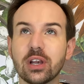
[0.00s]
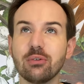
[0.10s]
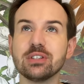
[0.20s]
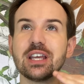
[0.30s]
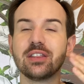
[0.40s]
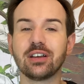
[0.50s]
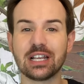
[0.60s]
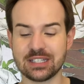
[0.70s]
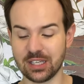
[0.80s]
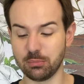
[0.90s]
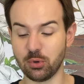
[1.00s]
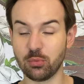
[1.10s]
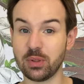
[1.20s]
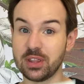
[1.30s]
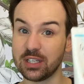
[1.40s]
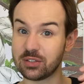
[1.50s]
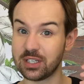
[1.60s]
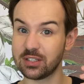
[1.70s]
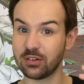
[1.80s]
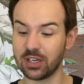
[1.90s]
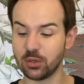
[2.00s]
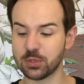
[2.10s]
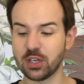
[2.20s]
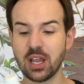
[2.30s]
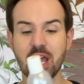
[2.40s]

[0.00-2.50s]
I would say, and the classic balm, this one is a great option.